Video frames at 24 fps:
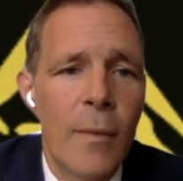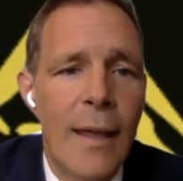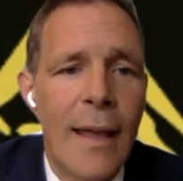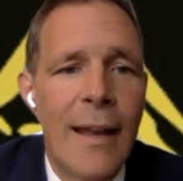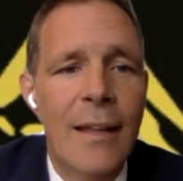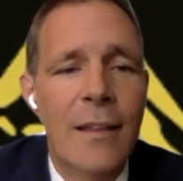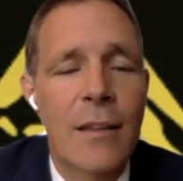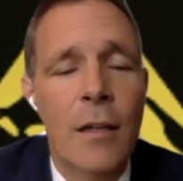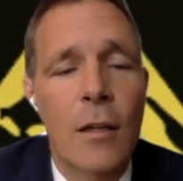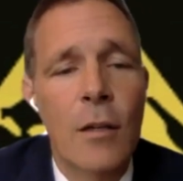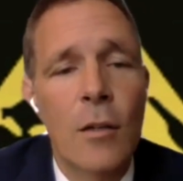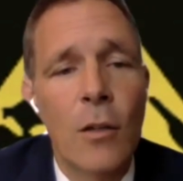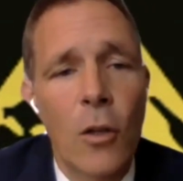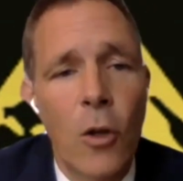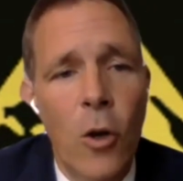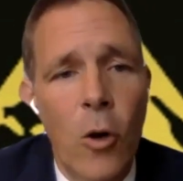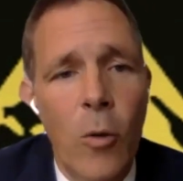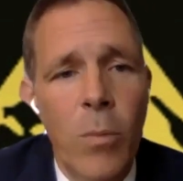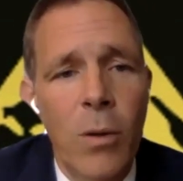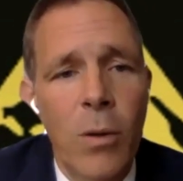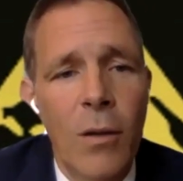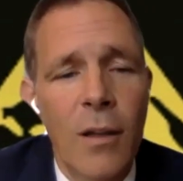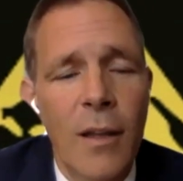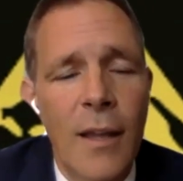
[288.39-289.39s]
And at the
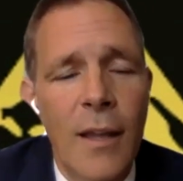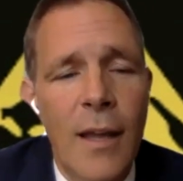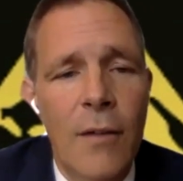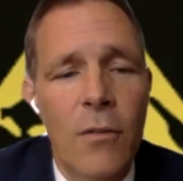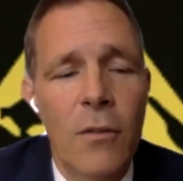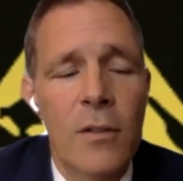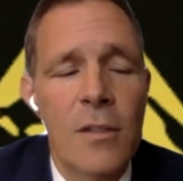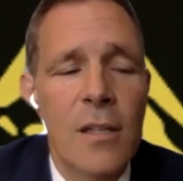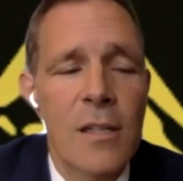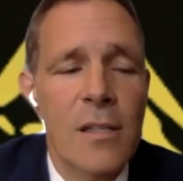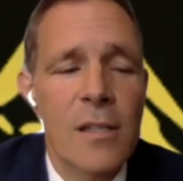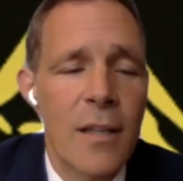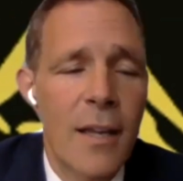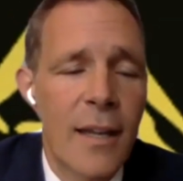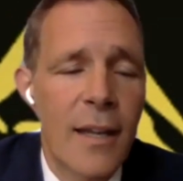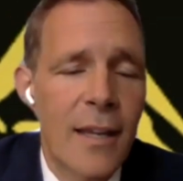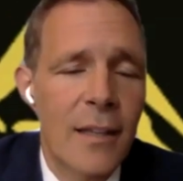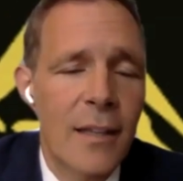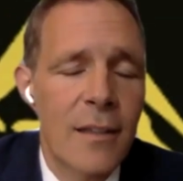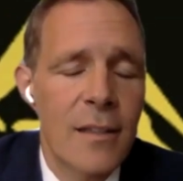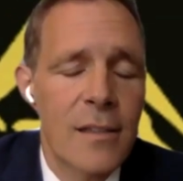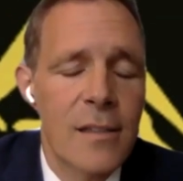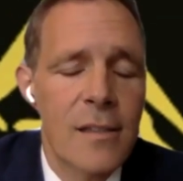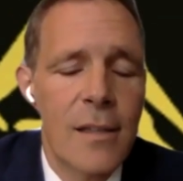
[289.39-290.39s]
global level, just like
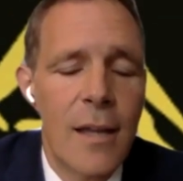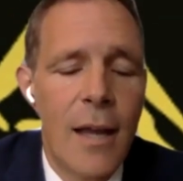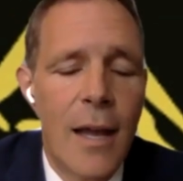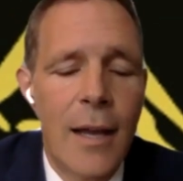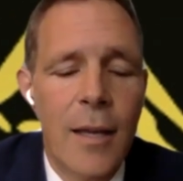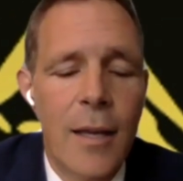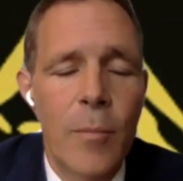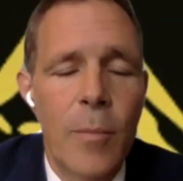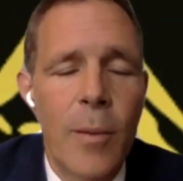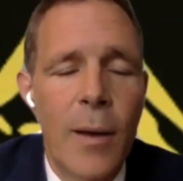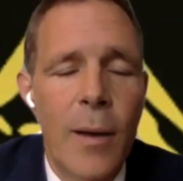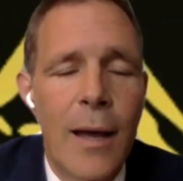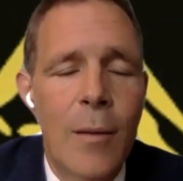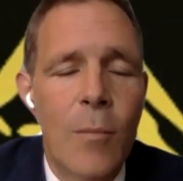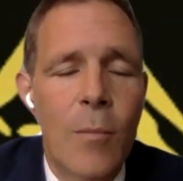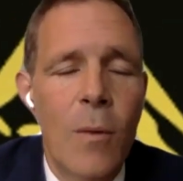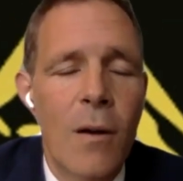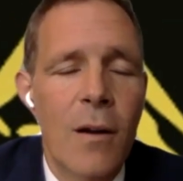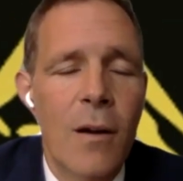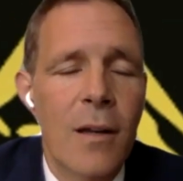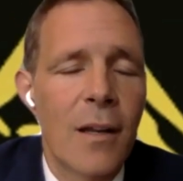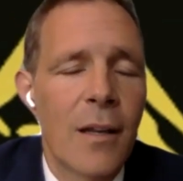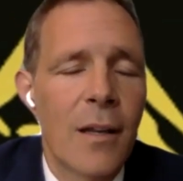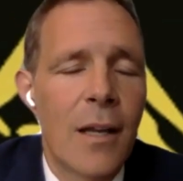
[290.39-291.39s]
at the stock and bond
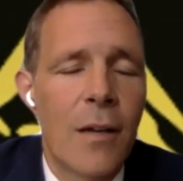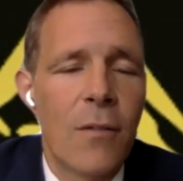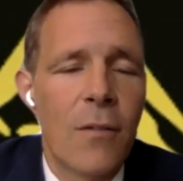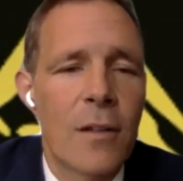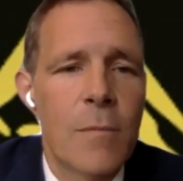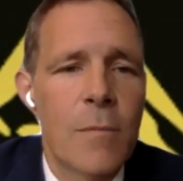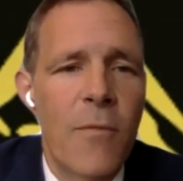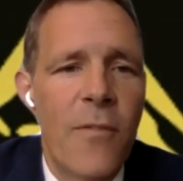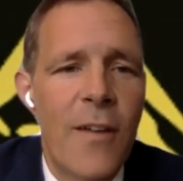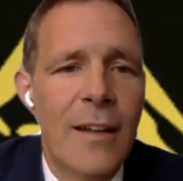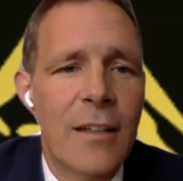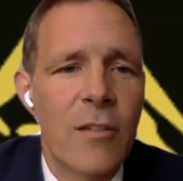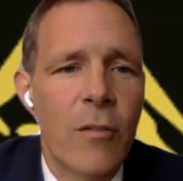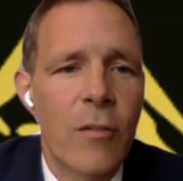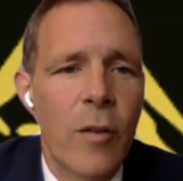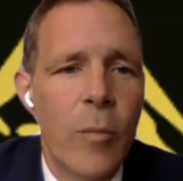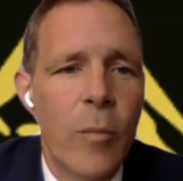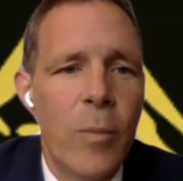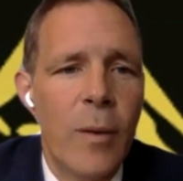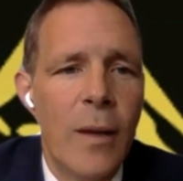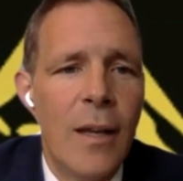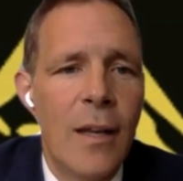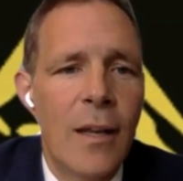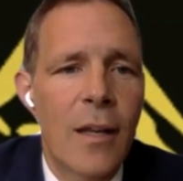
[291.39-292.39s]
market level, it's effectively
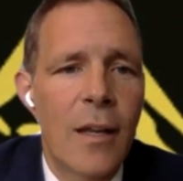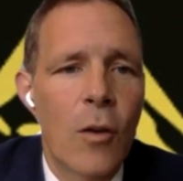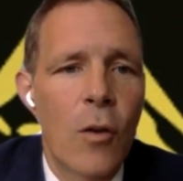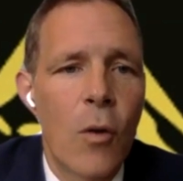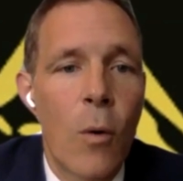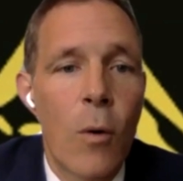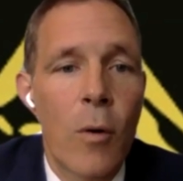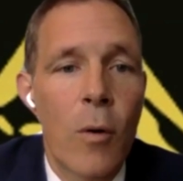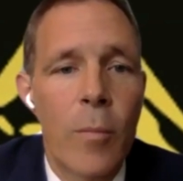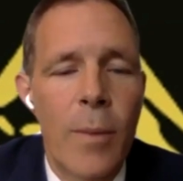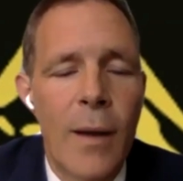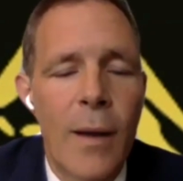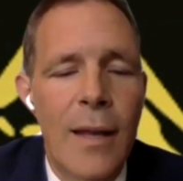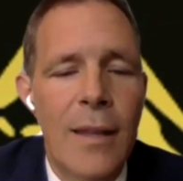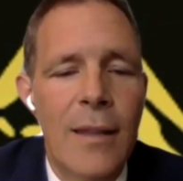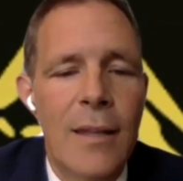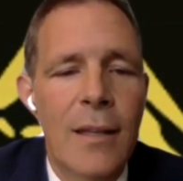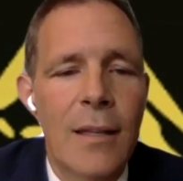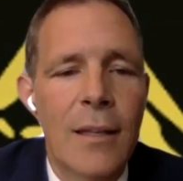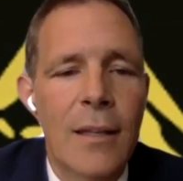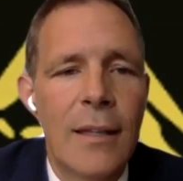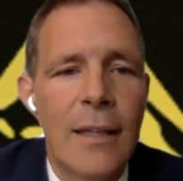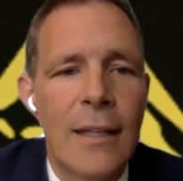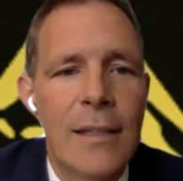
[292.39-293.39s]
being ignored by the
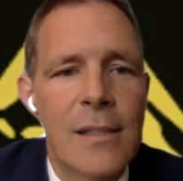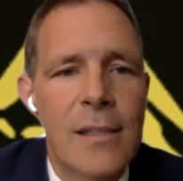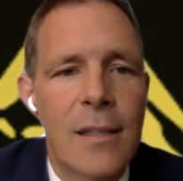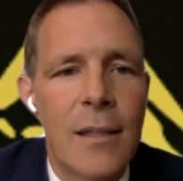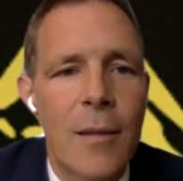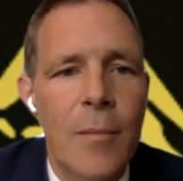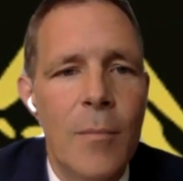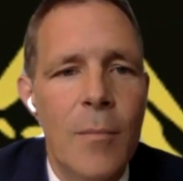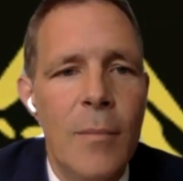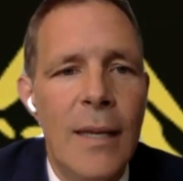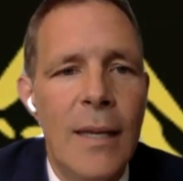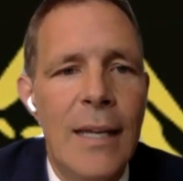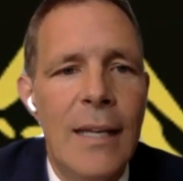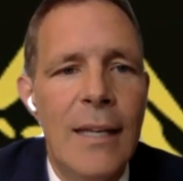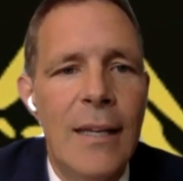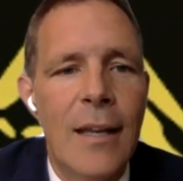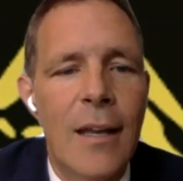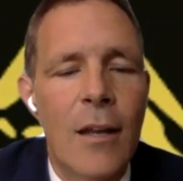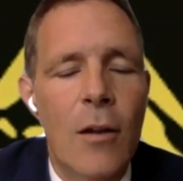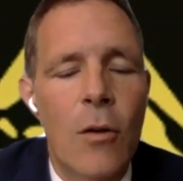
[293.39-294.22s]
elites and the media.